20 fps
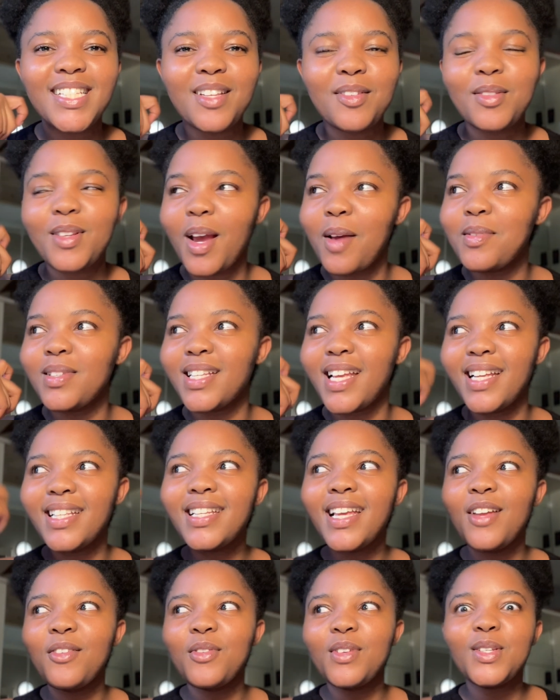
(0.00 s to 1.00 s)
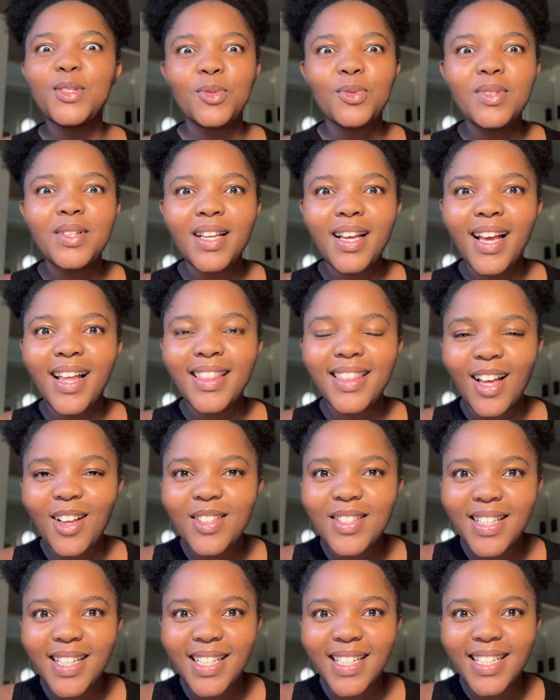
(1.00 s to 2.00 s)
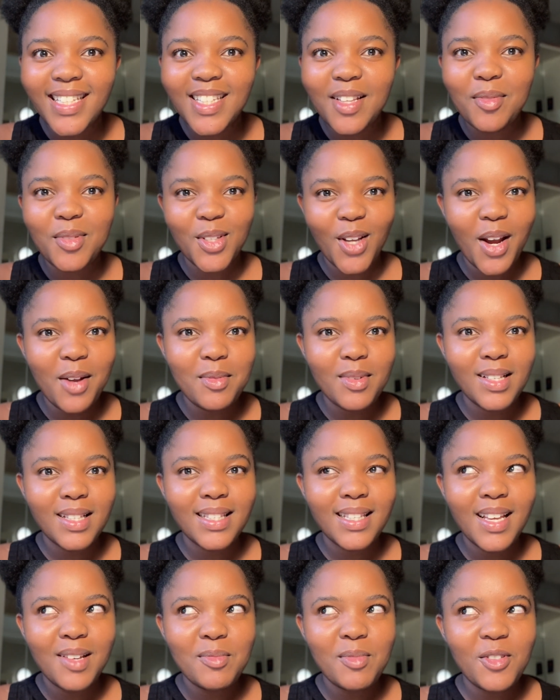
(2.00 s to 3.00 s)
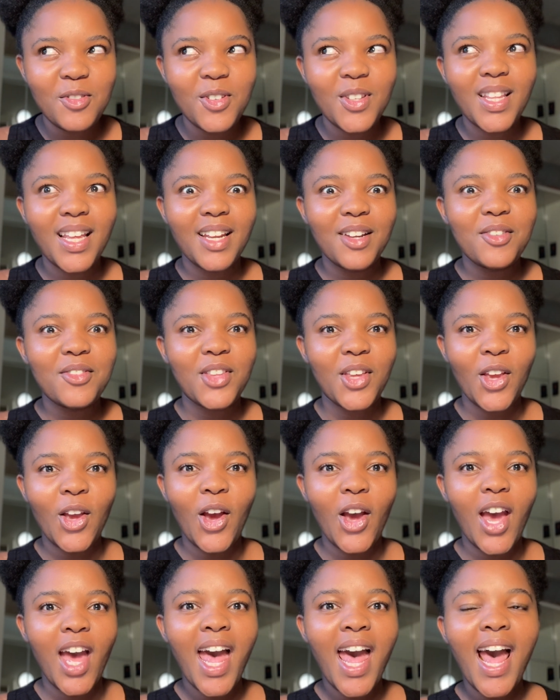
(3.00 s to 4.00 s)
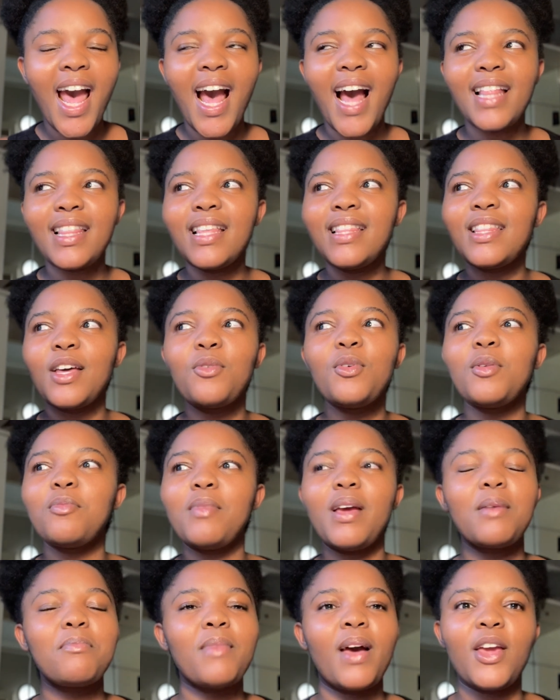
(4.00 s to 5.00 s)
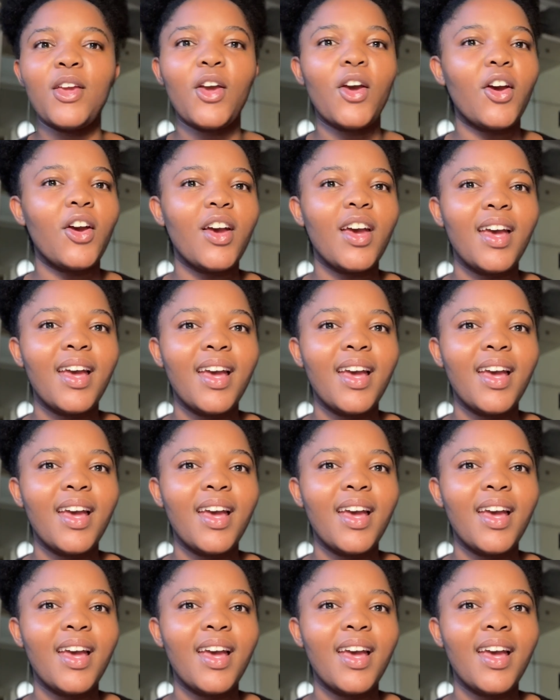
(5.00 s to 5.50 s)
subscribers. Guys, can we do 1,000 subscribers before the end of the year? I think that would make my year,